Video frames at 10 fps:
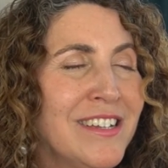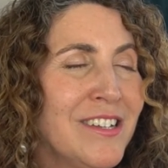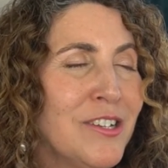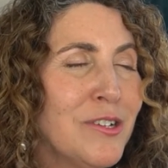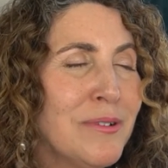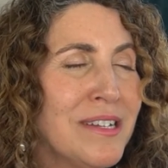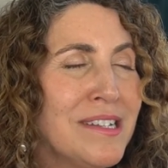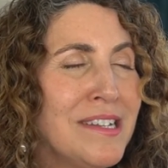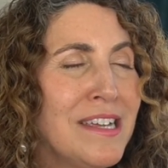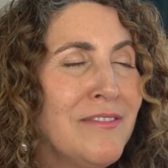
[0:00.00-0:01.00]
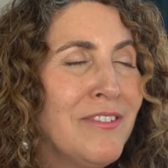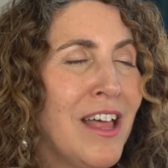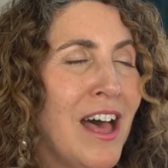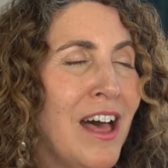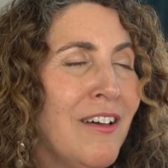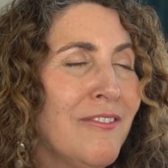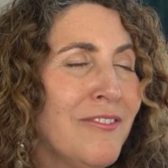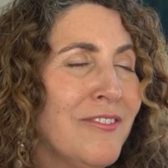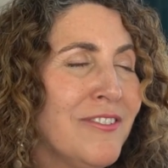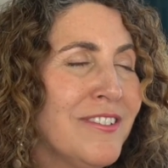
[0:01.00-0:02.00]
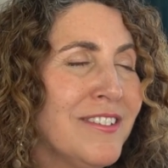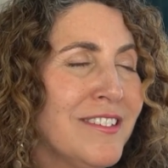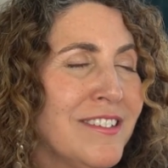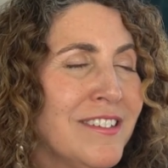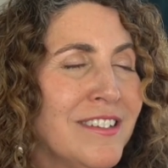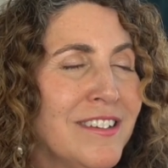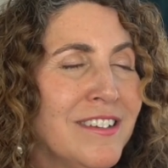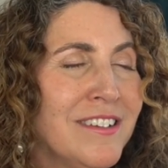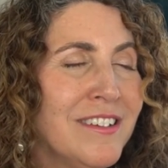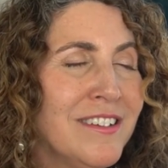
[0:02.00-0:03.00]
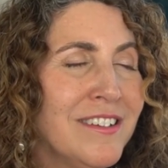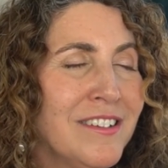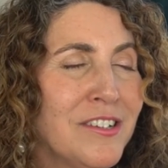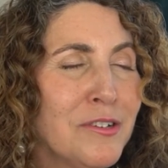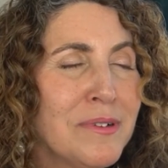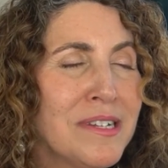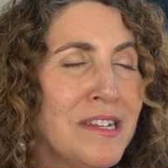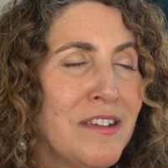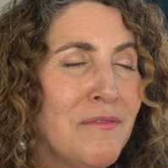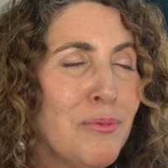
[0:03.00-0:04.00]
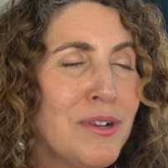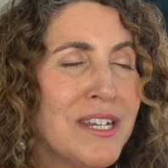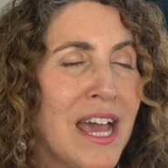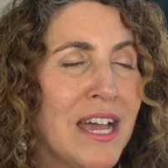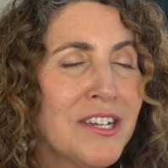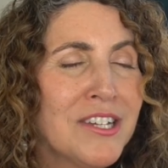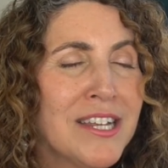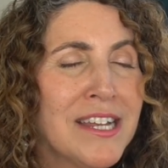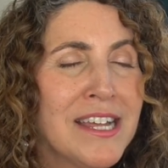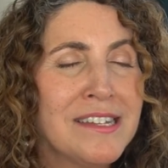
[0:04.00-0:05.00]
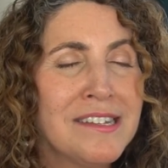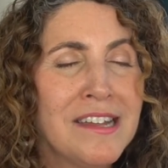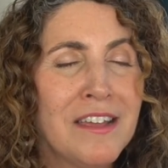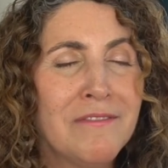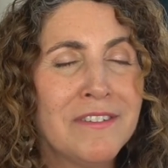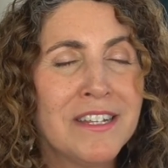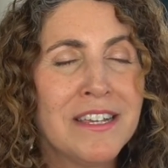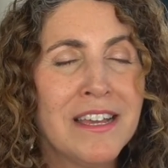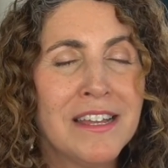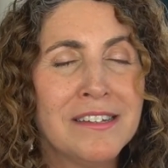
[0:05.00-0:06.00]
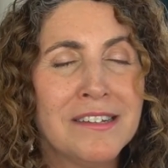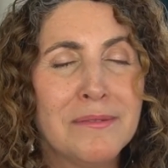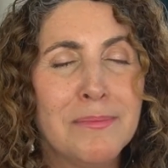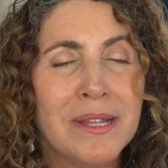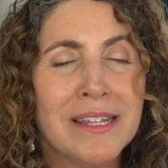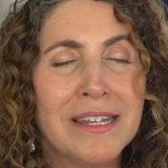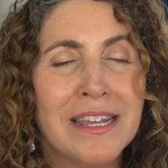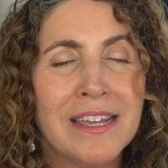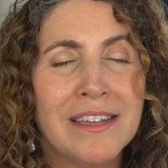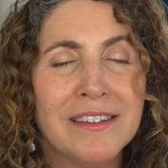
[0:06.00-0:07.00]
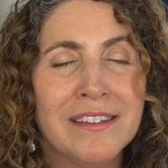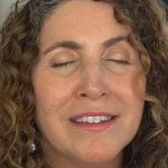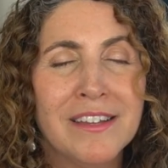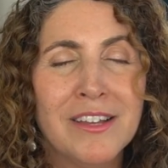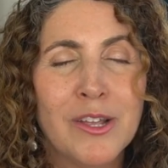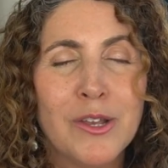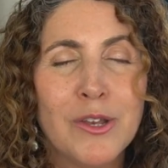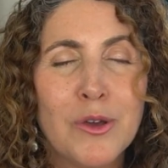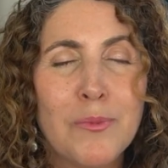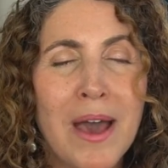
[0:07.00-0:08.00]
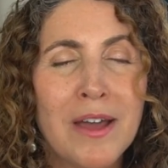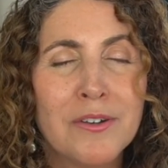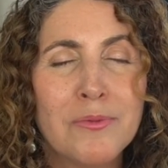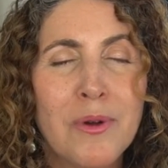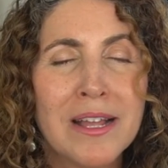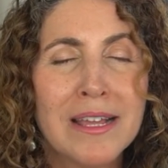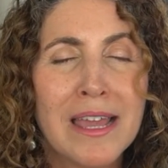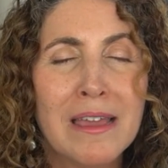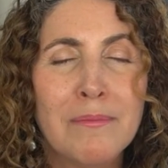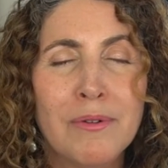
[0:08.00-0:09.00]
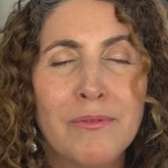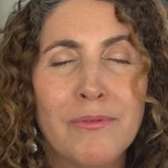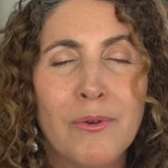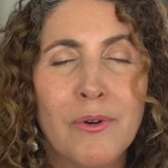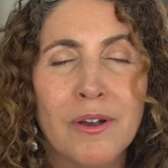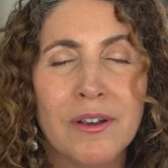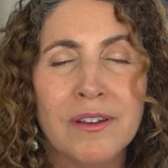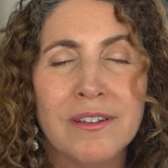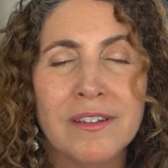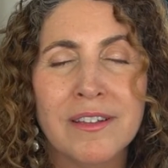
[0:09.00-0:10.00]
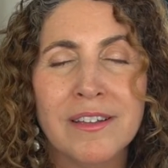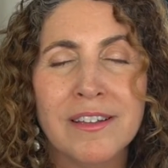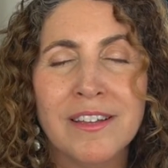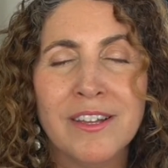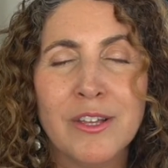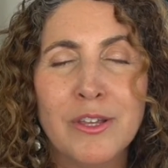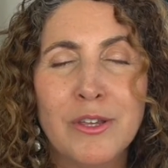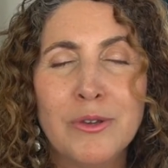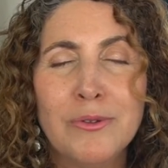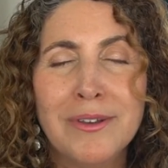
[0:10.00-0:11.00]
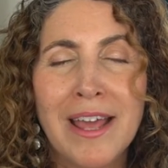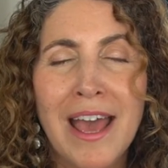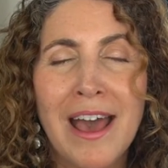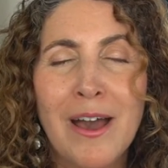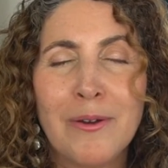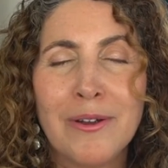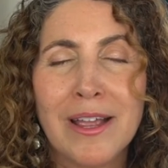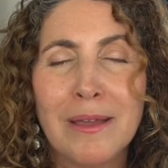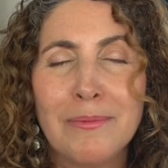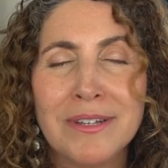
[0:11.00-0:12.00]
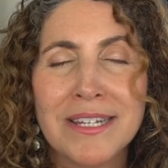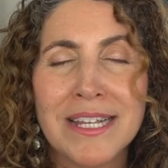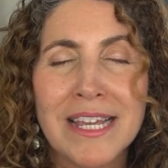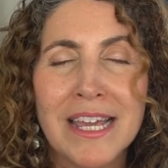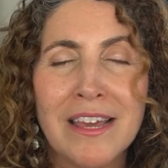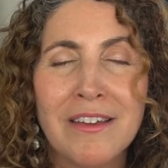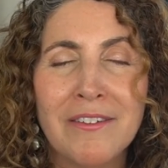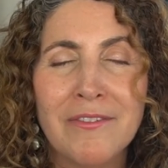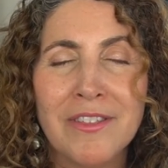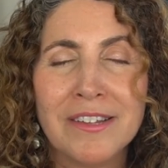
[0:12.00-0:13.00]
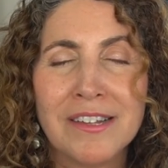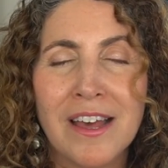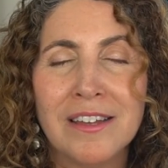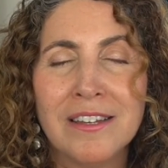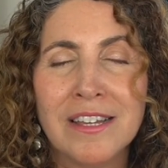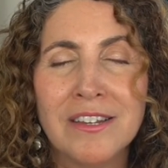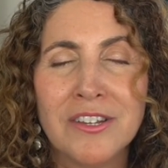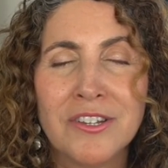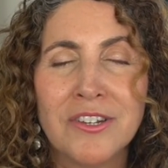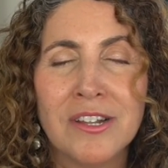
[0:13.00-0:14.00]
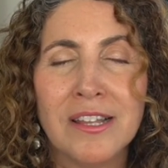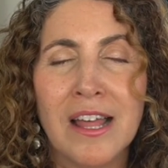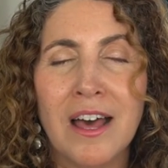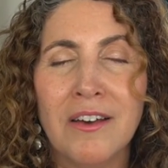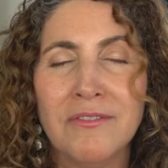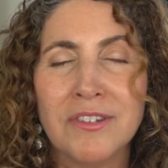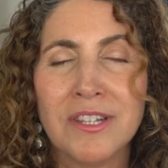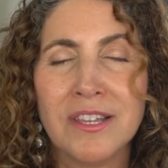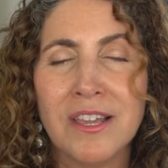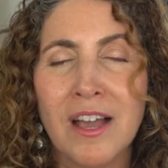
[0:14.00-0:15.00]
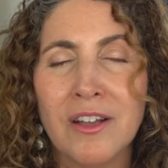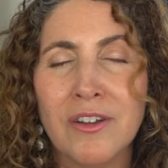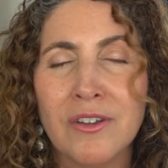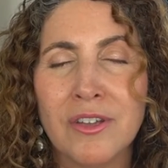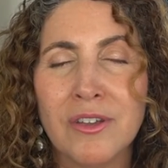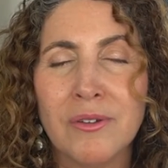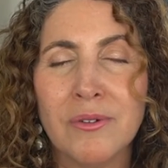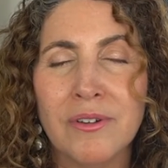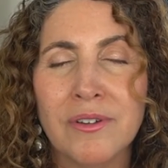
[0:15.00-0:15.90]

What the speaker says: to receive love, to receive protection and safety and stability. No matter what came before, you now are able to give this unconditional love to the younger you.